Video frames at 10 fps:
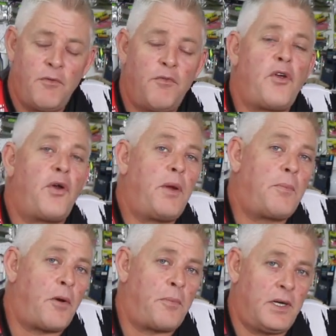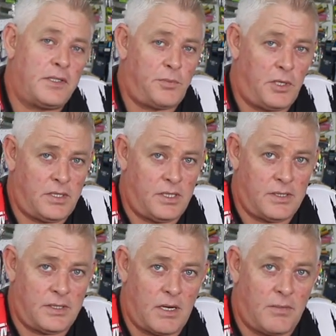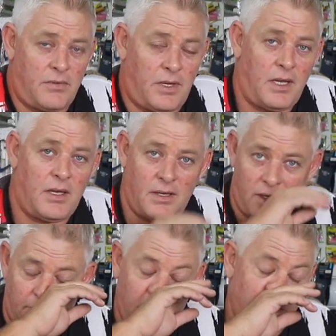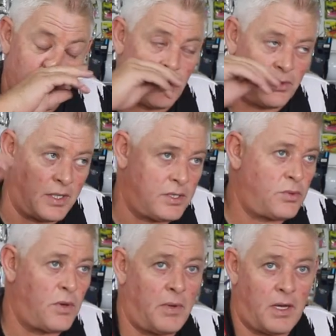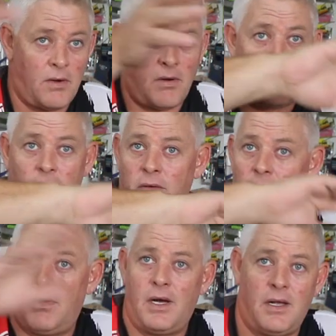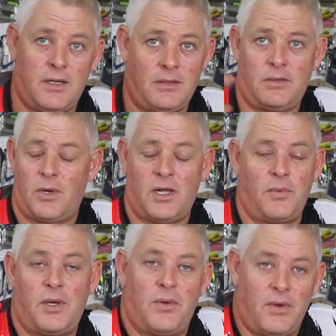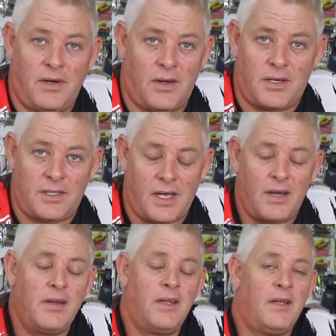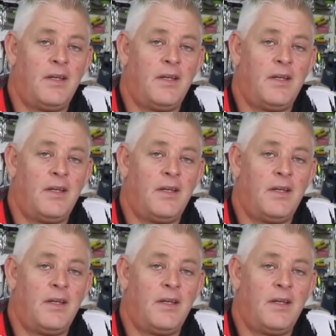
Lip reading: very popular species this time of the year, and I'm sure they're swimming around wild while we're all in lockdown.